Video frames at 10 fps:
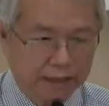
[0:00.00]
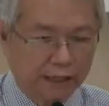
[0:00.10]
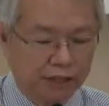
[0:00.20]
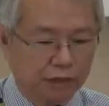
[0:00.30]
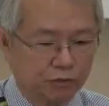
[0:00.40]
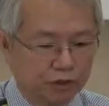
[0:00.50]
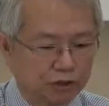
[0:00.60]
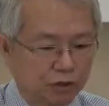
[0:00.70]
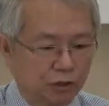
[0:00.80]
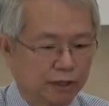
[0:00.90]
that you will
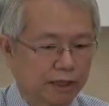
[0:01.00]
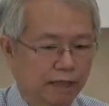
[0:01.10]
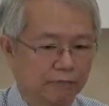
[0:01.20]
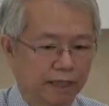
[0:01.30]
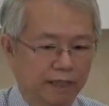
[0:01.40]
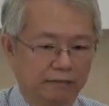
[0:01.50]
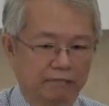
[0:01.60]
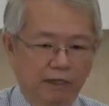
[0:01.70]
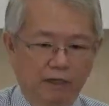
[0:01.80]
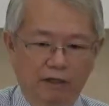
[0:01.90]
soak them in
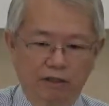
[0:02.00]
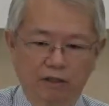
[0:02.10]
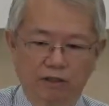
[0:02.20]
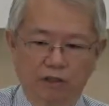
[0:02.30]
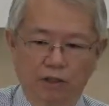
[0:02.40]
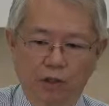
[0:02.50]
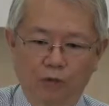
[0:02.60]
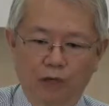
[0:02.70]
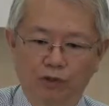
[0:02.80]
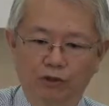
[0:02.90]
because
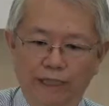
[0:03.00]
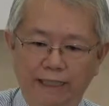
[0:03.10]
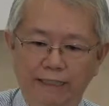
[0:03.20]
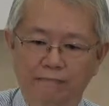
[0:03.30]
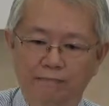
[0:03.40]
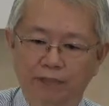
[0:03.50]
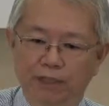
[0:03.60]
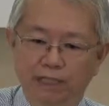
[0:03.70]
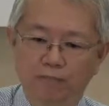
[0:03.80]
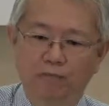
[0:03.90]
we are doing
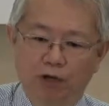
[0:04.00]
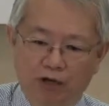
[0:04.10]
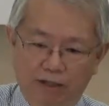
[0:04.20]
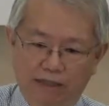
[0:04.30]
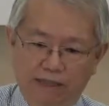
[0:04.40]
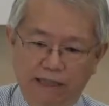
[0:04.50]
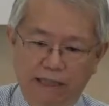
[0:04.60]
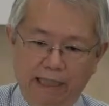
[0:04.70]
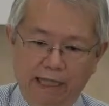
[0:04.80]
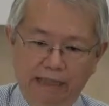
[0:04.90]
building blocks.
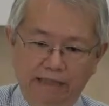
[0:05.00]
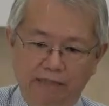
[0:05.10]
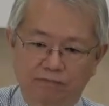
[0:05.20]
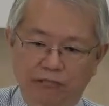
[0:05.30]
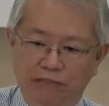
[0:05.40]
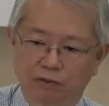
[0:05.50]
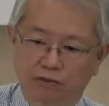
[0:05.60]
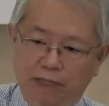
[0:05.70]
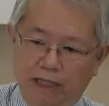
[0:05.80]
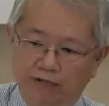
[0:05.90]
And sometimes
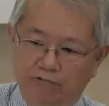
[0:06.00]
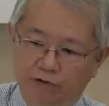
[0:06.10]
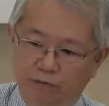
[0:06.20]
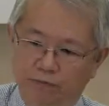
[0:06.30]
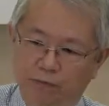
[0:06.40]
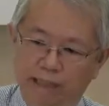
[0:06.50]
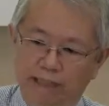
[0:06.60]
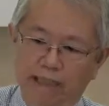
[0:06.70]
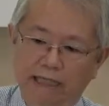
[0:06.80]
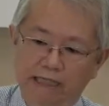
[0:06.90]
we have to
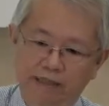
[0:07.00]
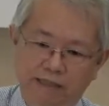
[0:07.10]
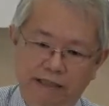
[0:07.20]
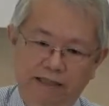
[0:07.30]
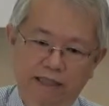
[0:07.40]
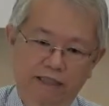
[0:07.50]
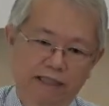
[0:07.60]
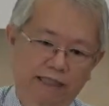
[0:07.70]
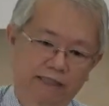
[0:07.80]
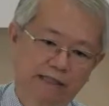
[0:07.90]
bring certain
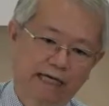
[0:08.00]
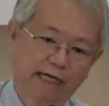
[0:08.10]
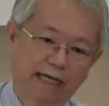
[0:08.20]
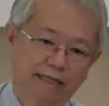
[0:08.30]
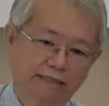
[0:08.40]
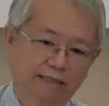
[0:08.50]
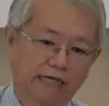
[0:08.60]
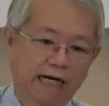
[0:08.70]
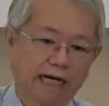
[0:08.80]
things that has